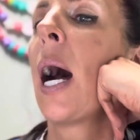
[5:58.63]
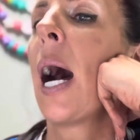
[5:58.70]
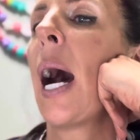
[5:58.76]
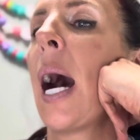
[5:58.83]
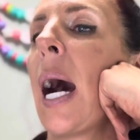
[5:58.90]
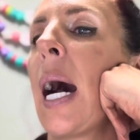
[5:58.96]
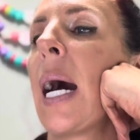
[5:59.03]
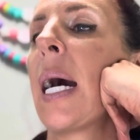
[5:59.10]

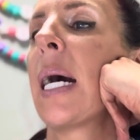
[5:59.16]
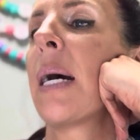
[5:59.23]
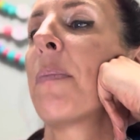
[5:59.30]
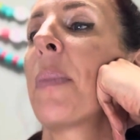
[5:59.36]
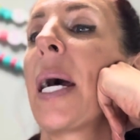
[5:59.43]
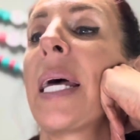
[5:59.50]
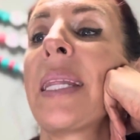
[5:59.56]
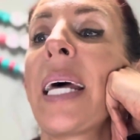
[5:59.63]

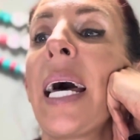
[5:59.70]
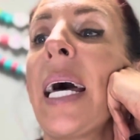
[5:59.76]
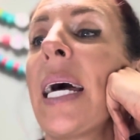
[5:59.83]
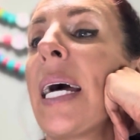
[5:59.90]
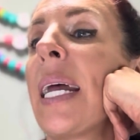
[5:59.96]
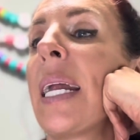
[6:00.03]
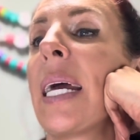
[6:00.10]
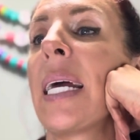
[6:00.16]
And
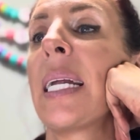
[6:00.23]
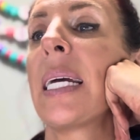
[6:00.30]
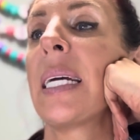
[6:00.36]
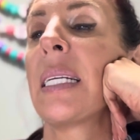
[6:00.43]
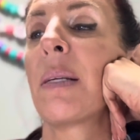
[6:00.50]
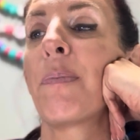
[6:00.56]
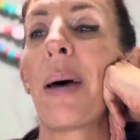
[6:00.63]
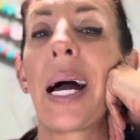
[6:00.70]
then it
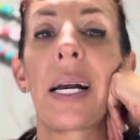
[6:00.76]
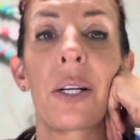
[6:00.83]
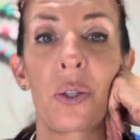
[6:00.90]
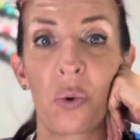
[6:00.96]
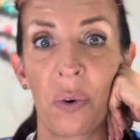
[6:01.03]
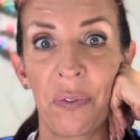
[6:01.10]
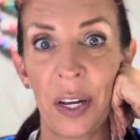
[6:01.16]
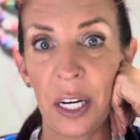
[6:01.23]
is back to
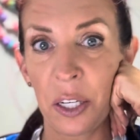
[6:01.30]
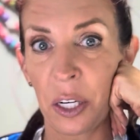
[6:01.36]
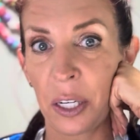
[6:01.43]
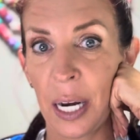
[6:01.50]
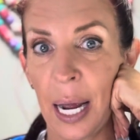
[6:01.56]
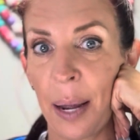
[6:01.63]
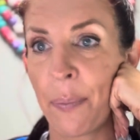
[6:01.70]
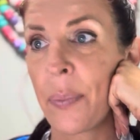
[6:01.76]
school finisher
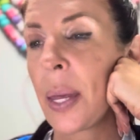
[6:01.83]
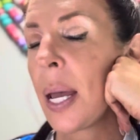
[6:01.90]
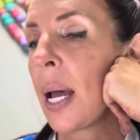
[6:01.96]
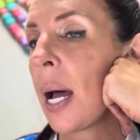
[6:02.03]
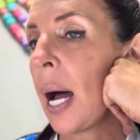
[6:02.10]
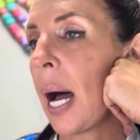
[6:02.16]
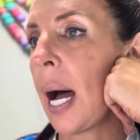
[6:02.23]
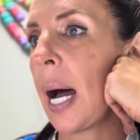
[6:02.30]
time.
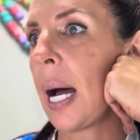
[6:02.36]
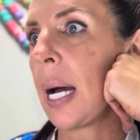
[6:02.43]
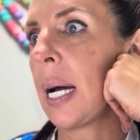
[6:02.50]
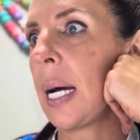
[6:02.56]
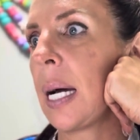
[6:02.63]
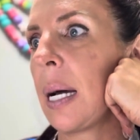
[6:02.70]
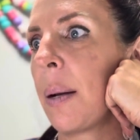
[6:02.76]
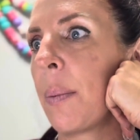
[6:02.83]

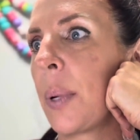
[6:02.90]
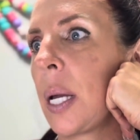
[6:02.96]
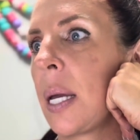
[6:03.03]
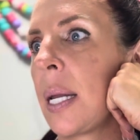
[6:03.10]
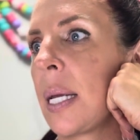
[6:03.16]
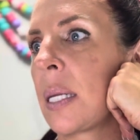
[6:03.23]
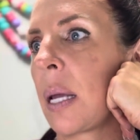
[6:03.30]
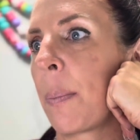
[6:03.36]

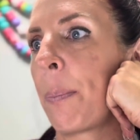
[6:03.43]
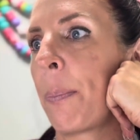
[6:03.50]
It is a